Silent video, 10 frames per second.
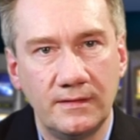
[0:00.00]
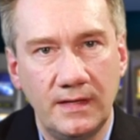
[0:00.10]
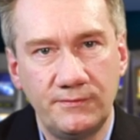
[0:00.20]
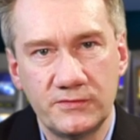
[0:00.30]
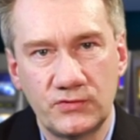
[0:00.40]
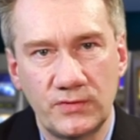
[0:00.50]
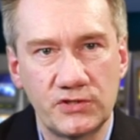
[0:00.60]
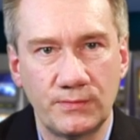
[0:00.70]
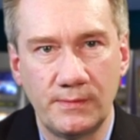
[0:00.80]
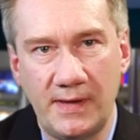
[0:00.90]

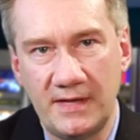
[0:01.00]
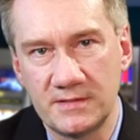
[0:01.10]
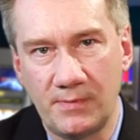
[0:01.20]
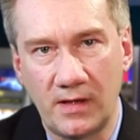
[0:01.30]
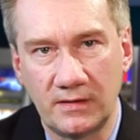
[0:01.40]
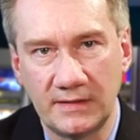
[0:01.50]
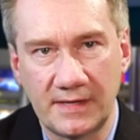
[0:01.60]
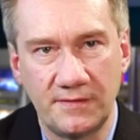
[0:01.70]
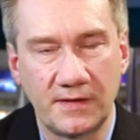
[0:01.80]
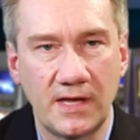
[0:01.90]
Infrastructure remains a
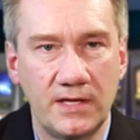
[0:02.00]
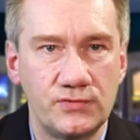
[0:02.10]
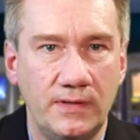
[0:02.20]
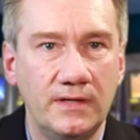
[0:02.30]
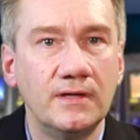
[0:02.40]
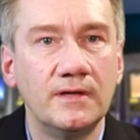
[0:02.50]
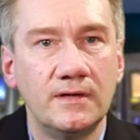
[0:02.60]
bottleneck in the country.